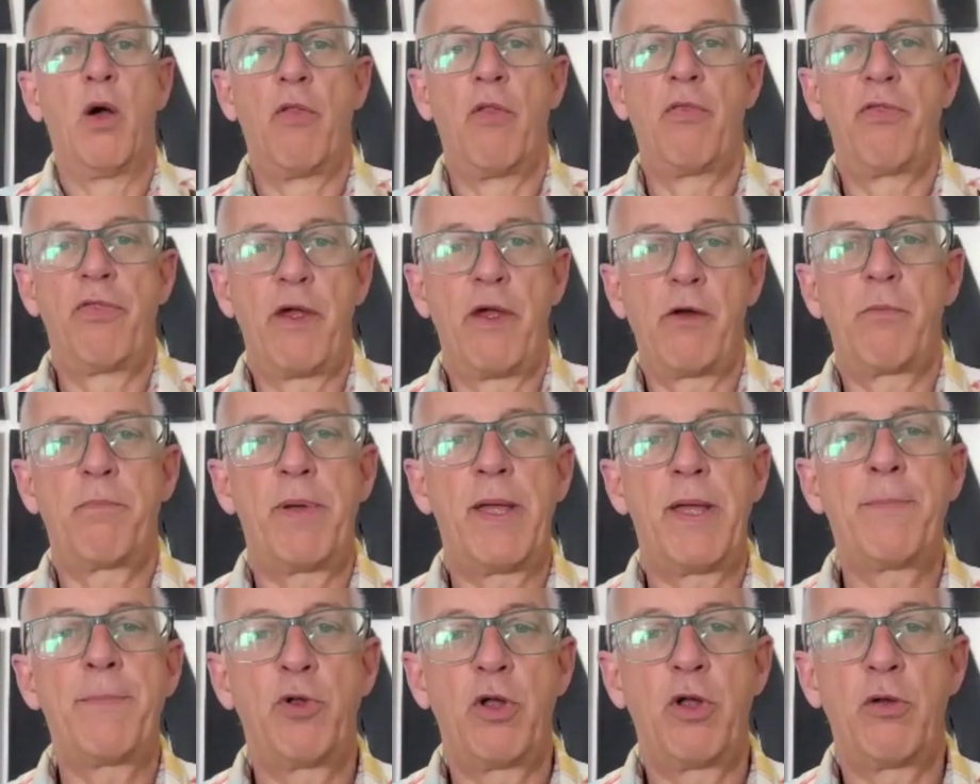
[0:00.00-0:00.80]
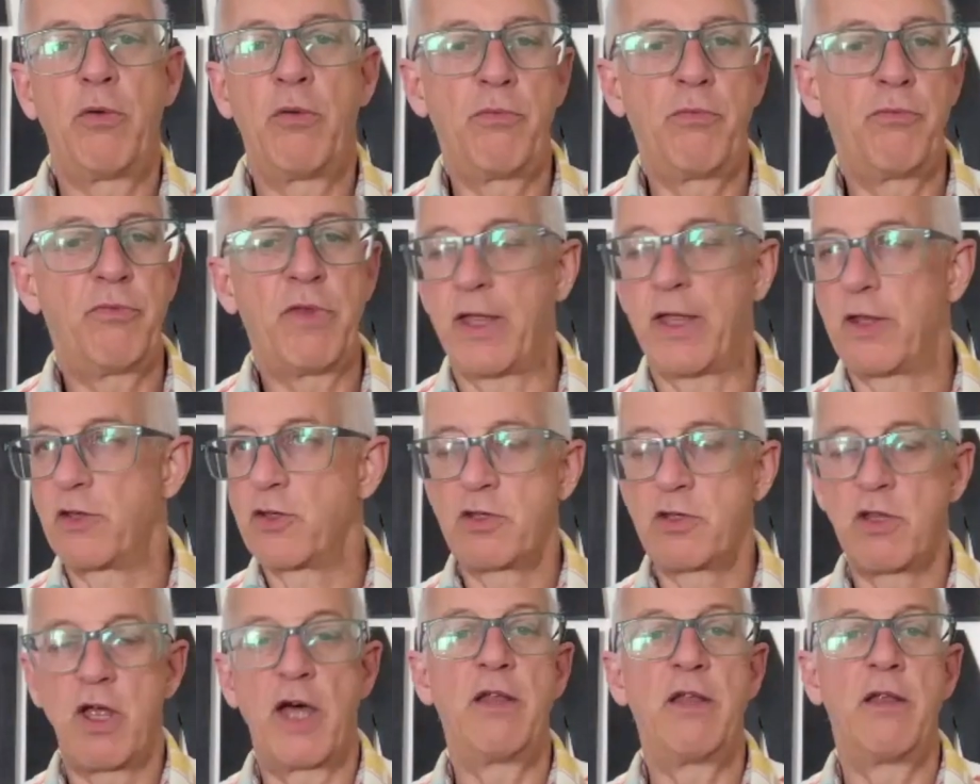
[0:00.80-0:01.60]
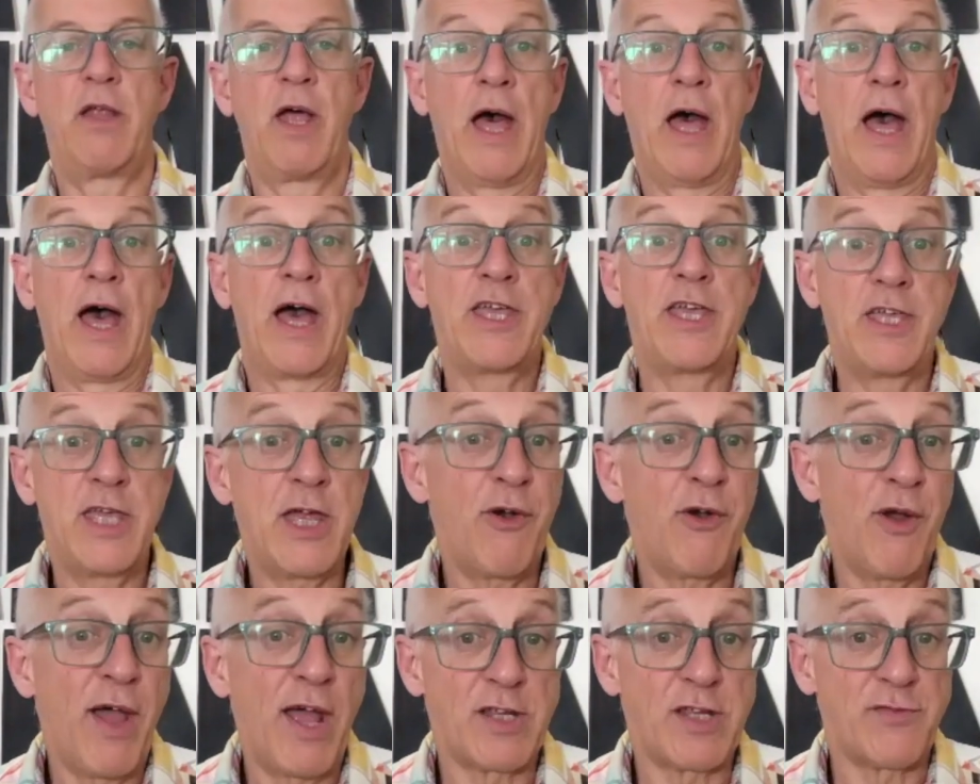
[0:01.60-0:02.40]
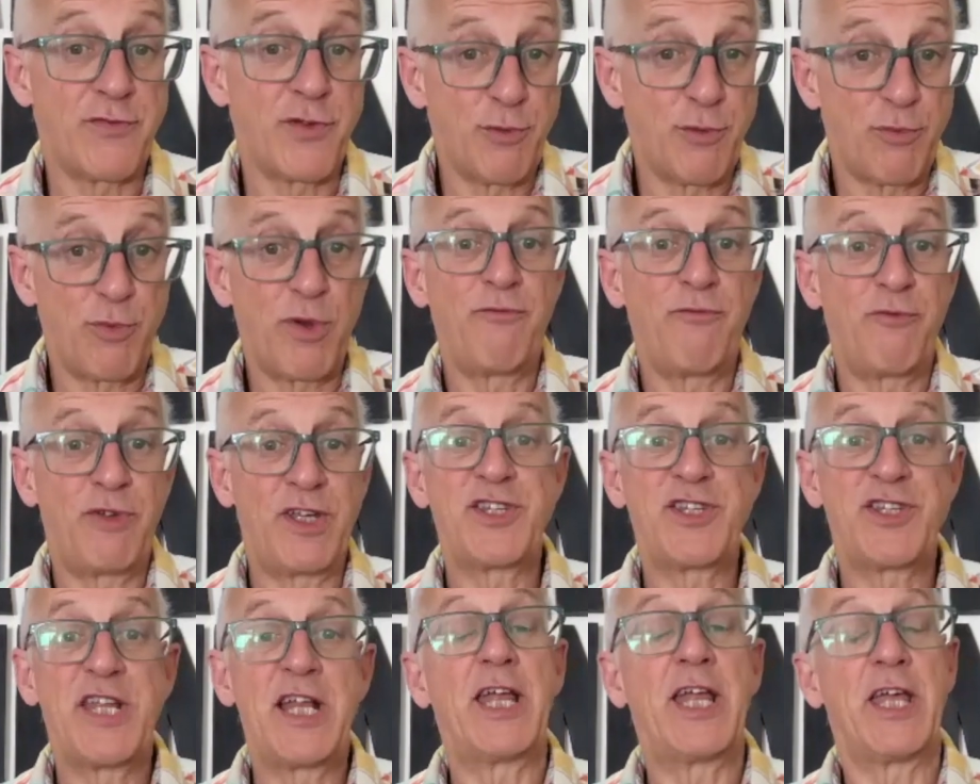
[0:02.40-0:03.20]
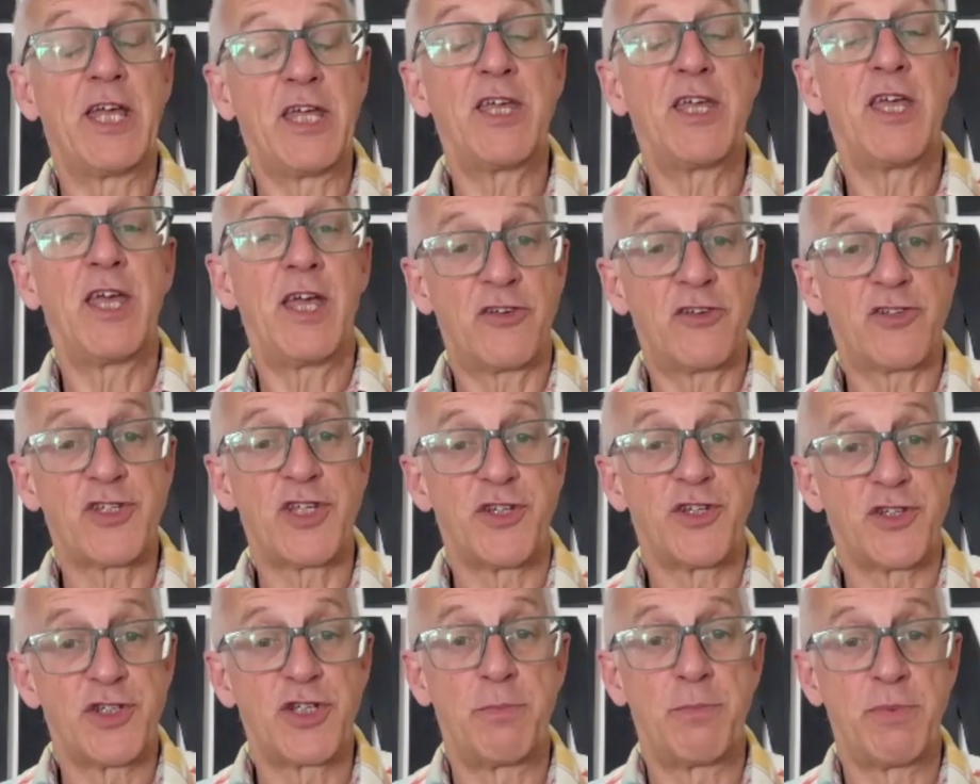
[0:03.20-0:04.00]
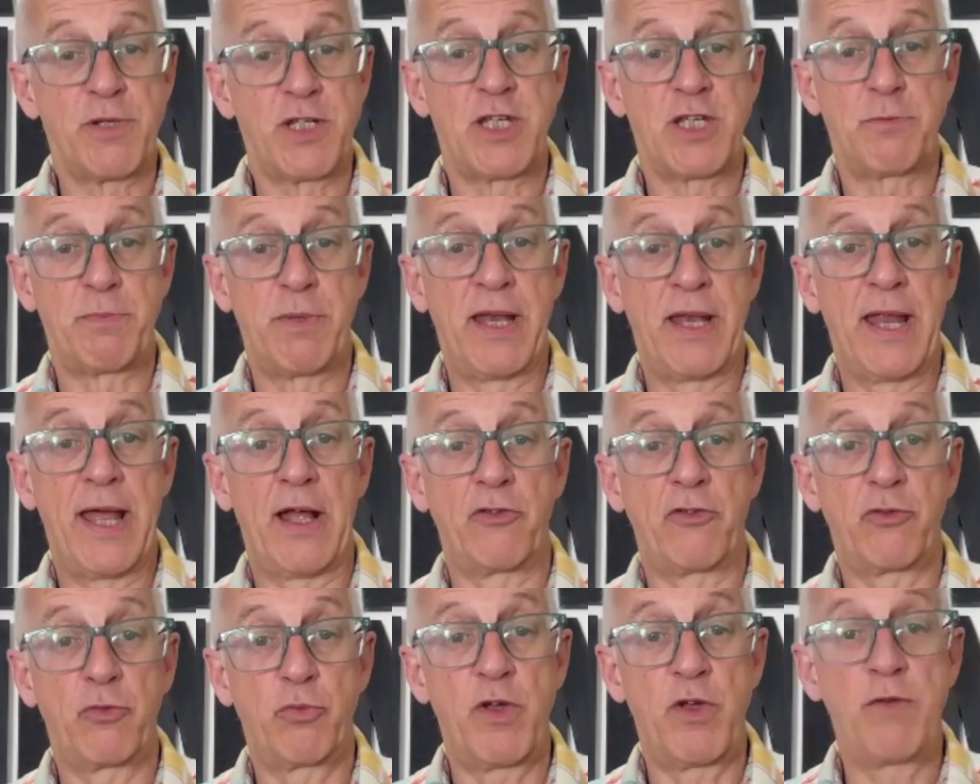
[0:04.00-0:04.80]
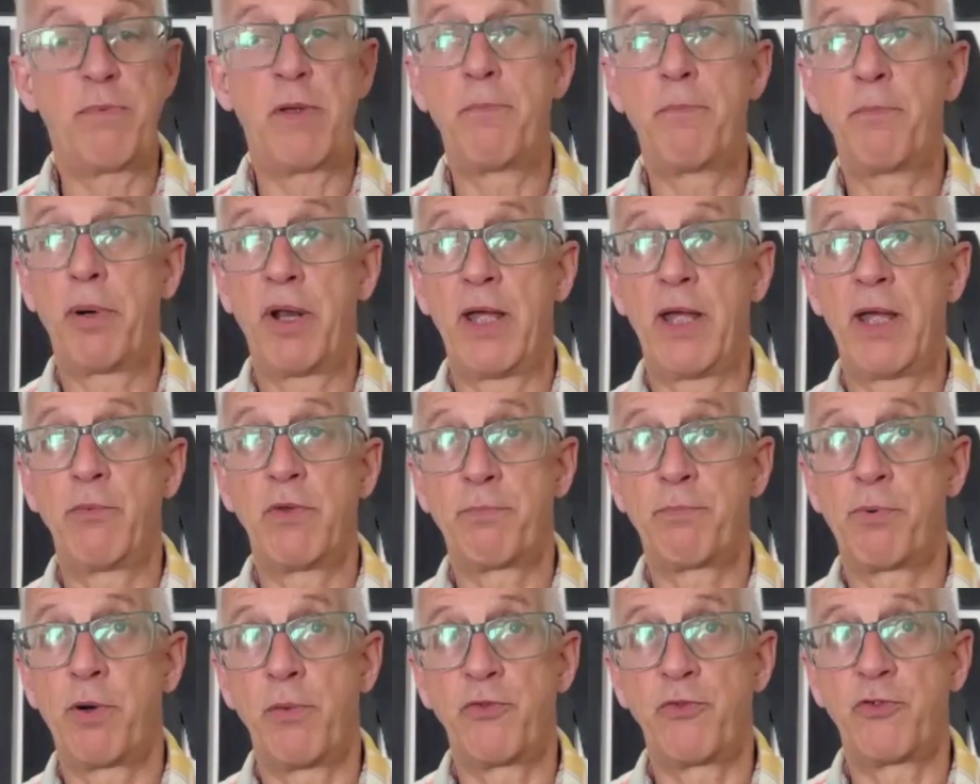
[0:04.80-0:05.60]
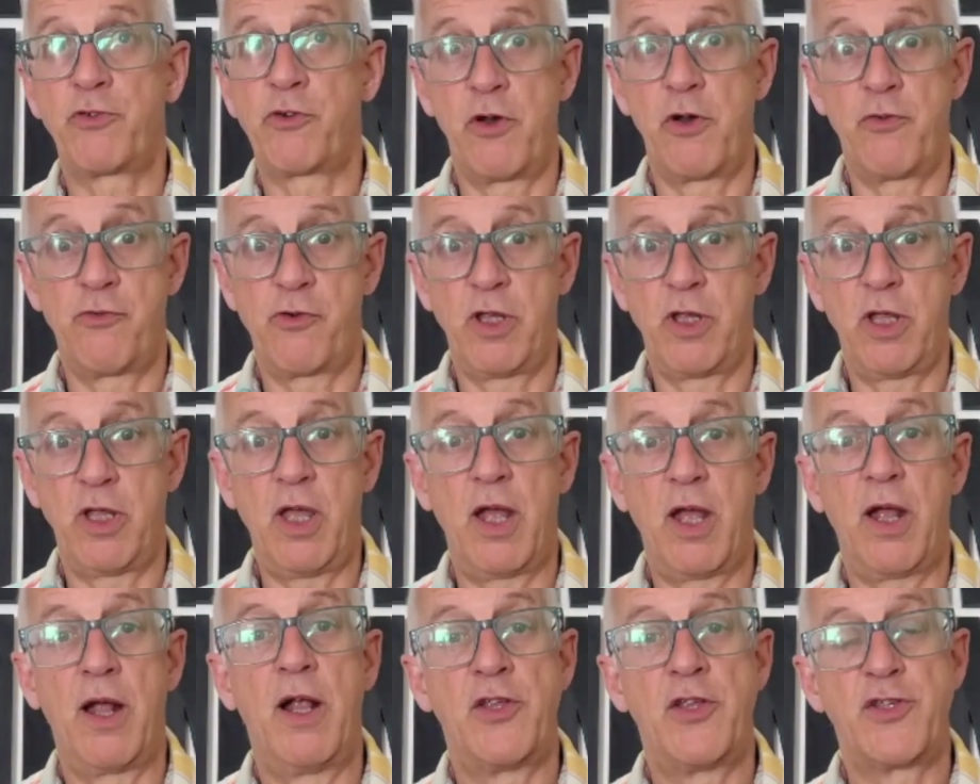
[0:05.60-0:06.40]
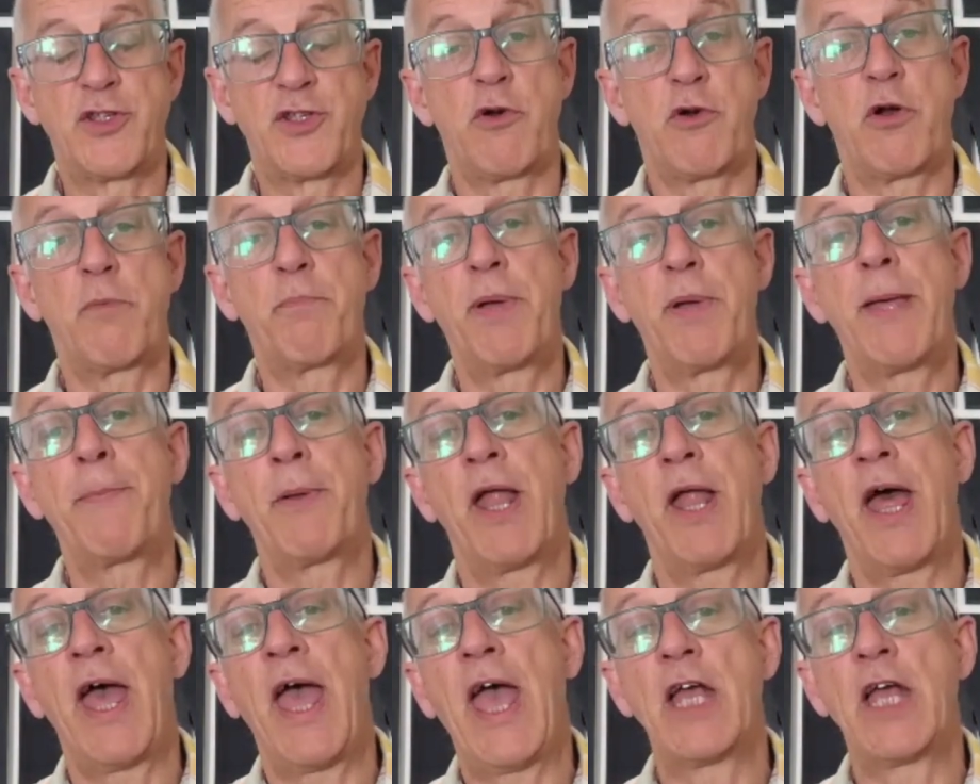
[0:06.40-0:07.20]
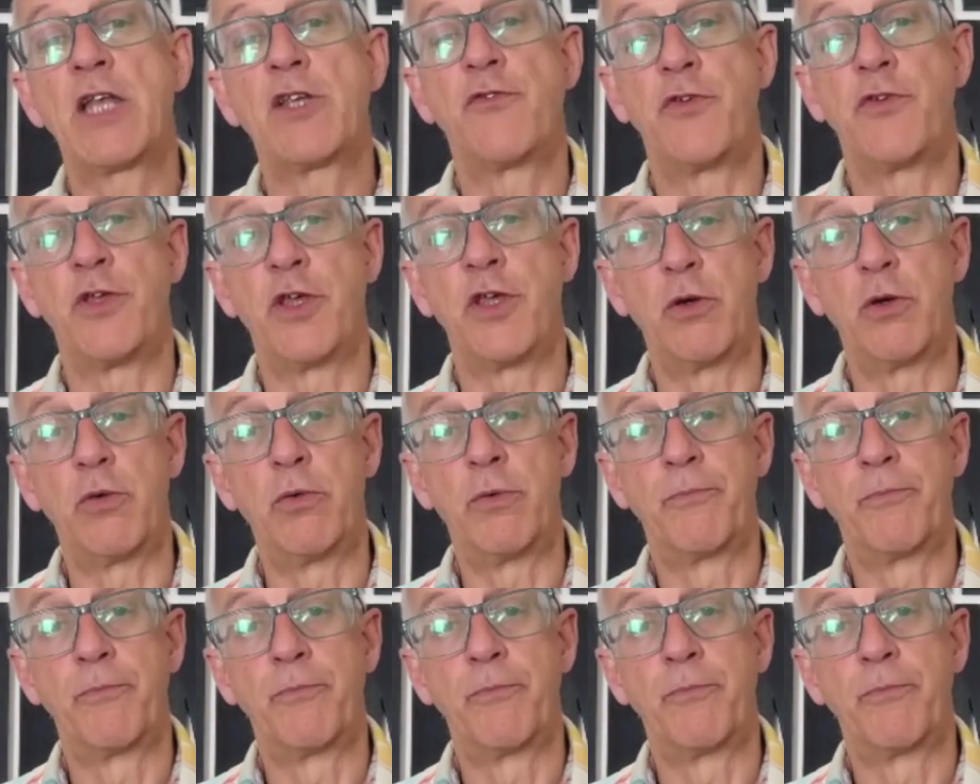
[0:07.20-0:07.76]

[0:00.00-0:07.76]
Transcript: There are people like a year ahead of you. It's nearly a year since GPT's been out. We've been playing with prompts for over a year. So there are people ahead of you.